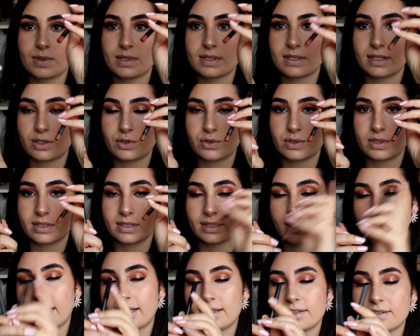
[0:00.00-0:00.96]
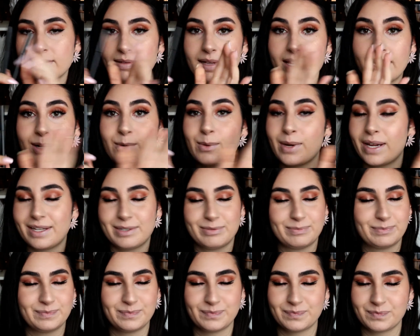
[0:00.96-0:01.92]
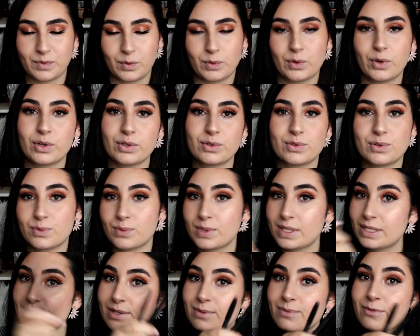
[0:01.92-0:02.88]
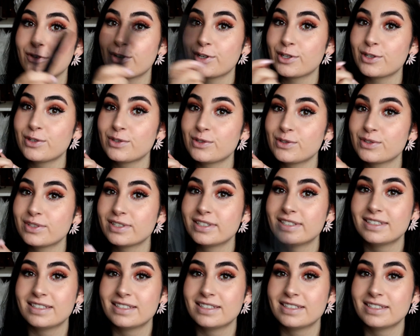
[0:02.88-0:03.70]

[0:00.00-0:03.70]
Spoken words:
one's actually the lightest. Anyway, I'm going to swatch them for you.